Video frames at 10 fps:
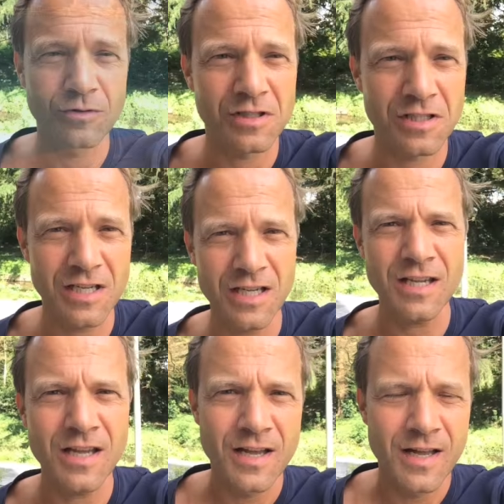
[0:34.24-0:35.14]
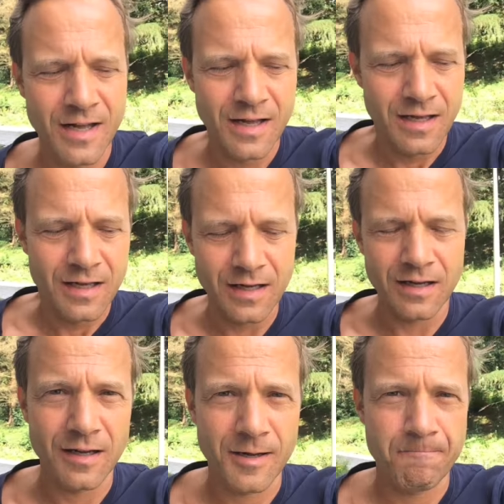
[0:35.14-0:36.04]
the sea.
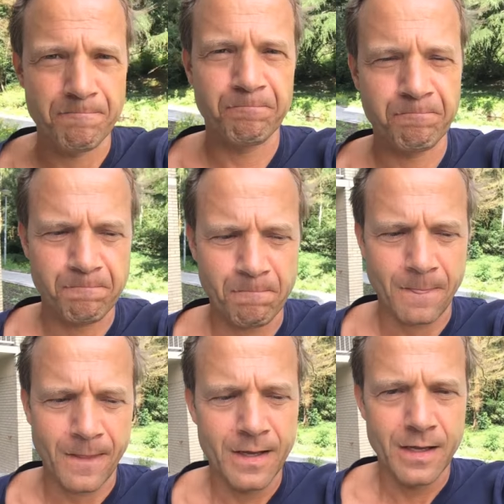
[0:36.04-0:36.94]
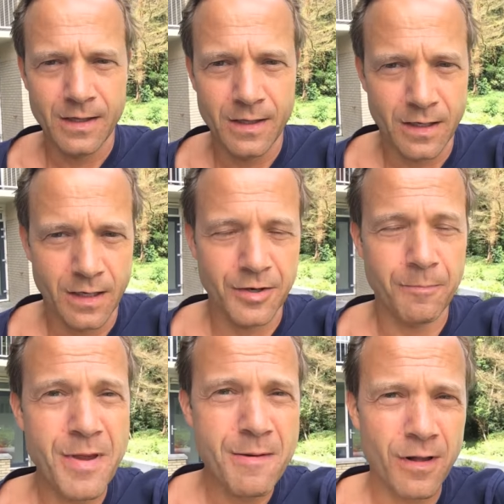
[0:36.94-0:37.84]
Um, uh, the
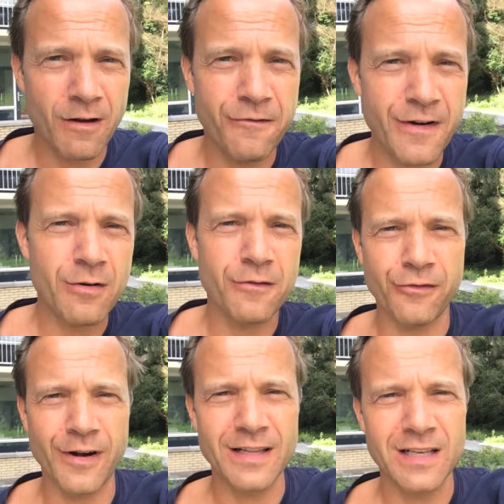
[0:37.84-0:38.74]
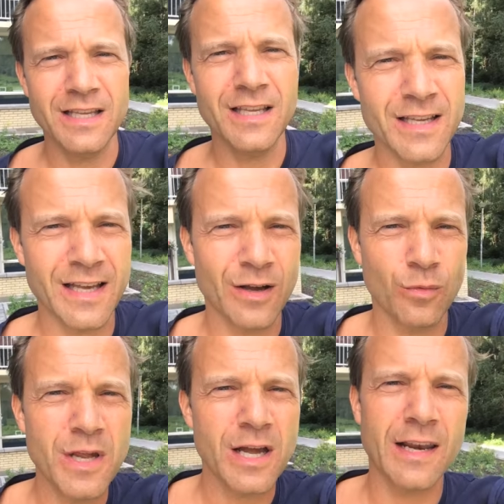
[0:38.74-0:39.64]
people are very friendly. Uh,
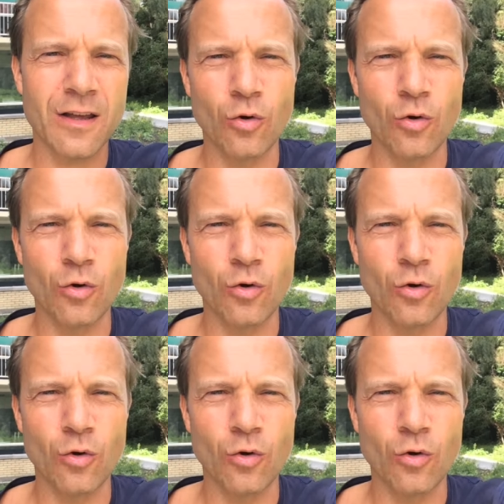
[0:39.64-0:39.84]
we had an